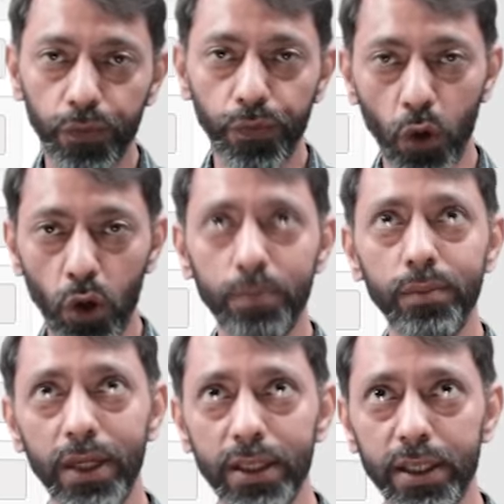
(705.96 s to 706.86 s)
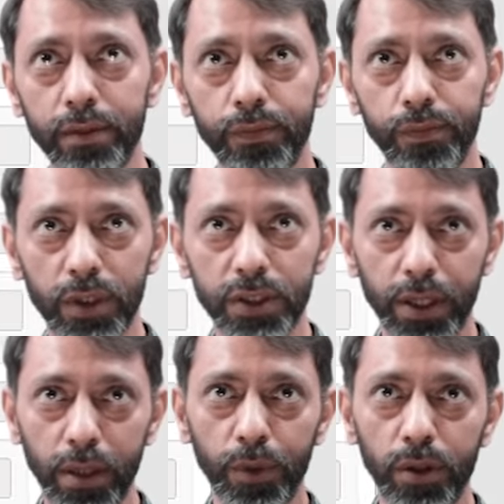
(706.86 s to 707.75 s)
from, let's say, 1st
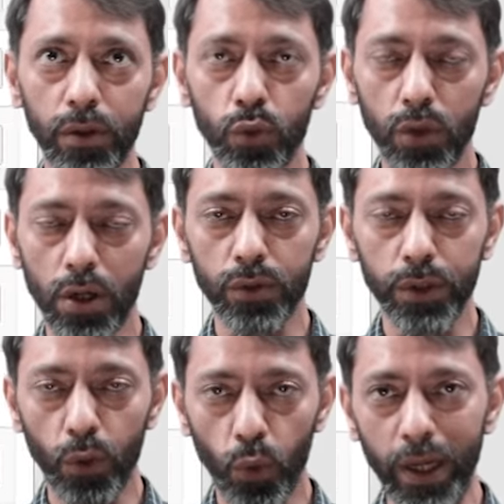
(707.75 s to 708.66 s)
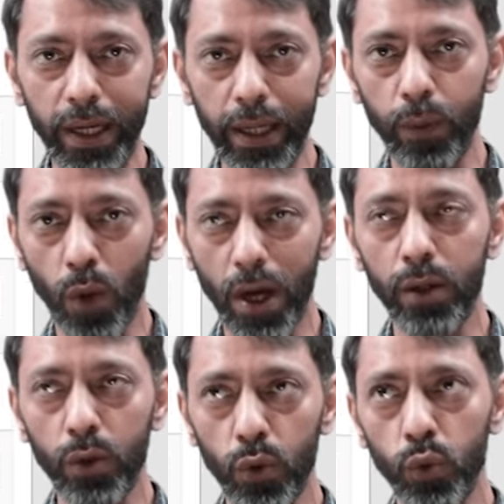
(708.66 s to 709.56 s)
April
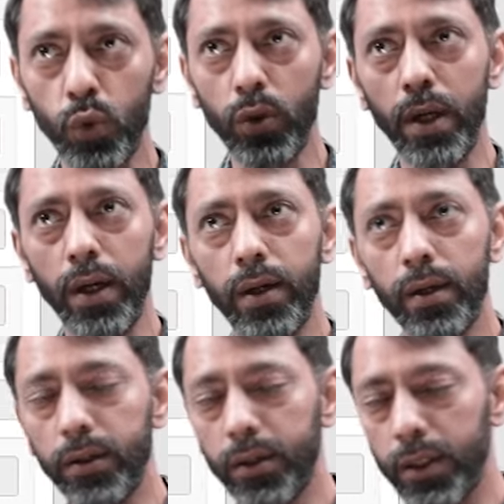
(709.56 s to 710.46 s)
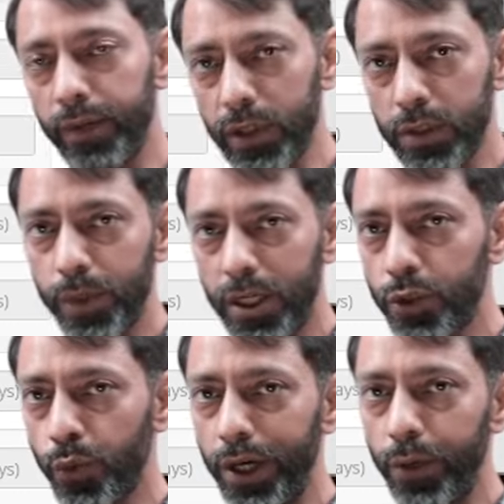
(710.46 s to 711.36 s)
2021 to 31st March
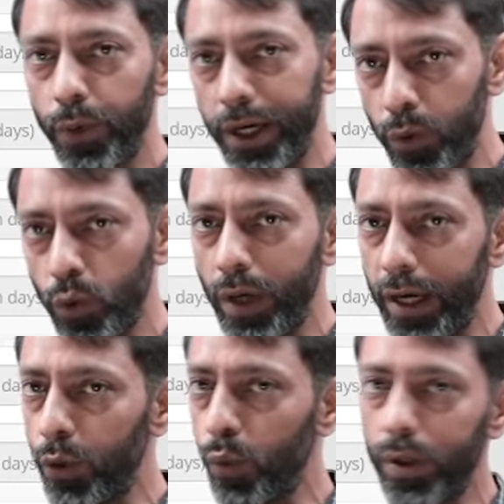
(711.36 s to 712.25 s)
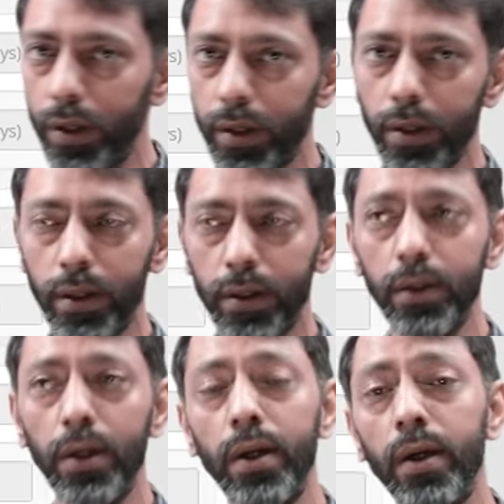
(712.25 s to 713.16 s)
2022, and you were
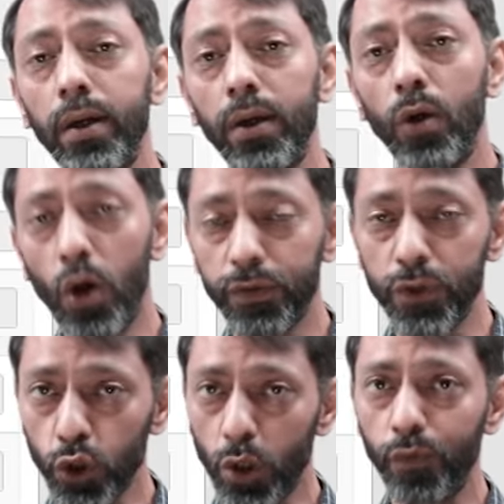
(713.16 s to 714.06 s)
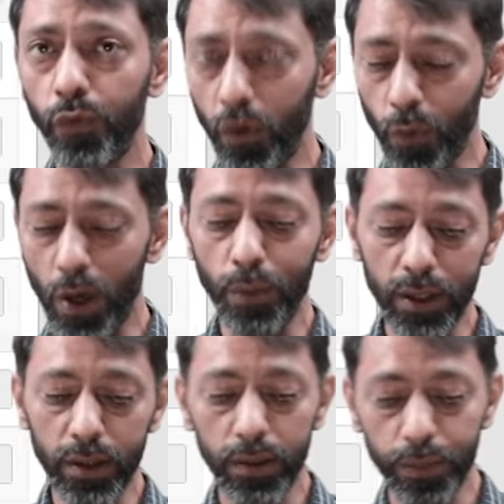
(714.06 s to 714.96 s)
off the job for 1
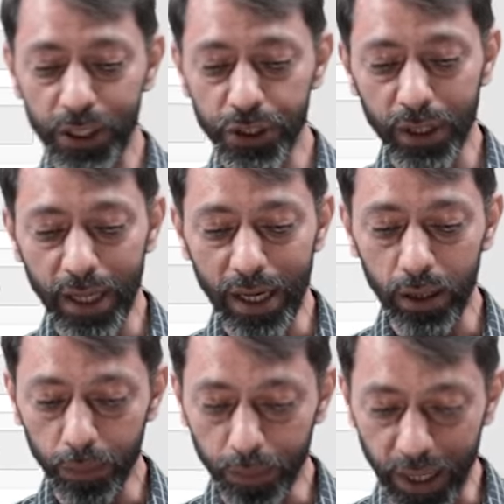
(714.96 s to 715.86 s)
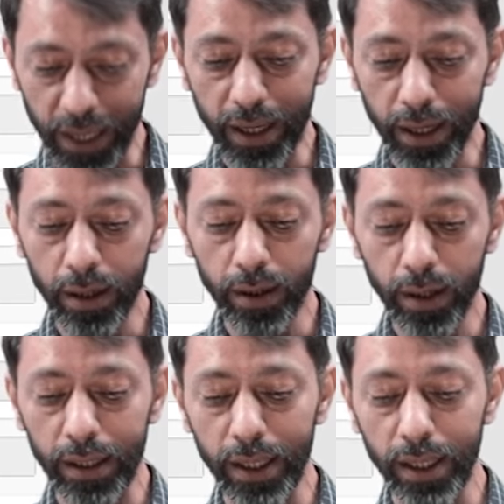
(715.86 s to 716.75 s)
month. Mention that break here,
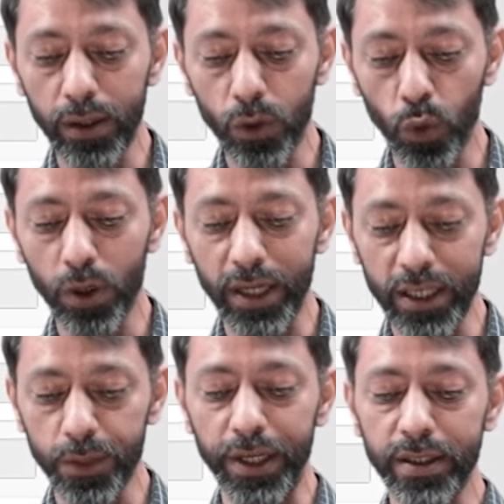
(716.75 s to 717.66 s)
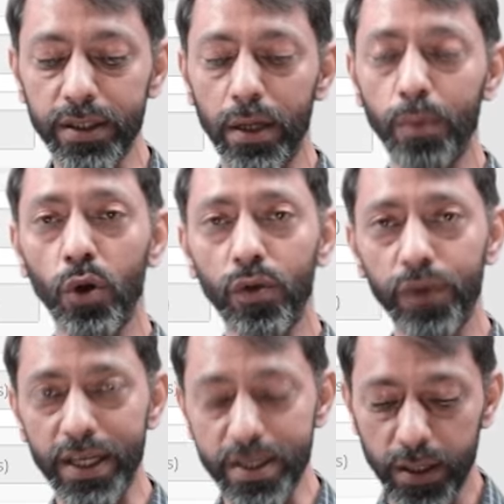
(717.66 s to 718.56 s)
and then total experience in number of
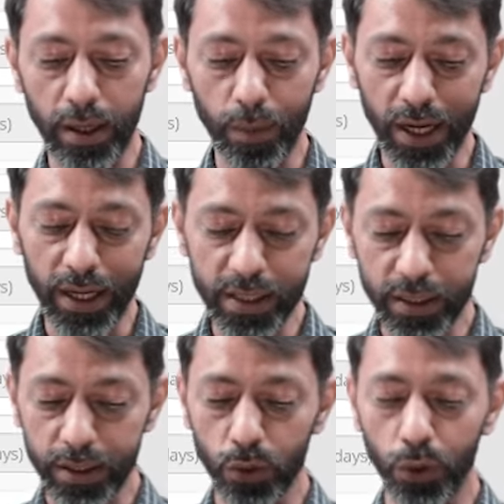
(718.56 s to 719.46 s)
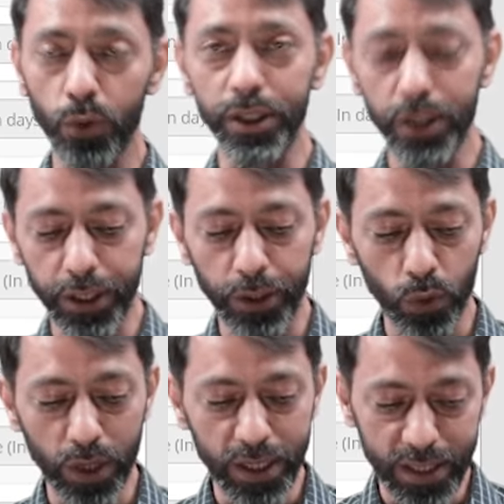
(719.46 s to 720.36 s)
days. In my case, it is going to be
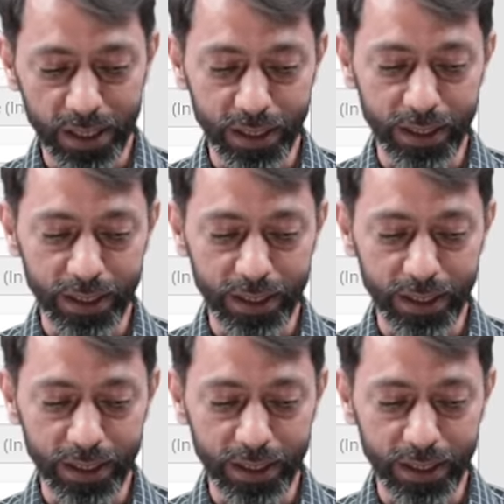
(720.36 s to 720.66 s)
32 days as I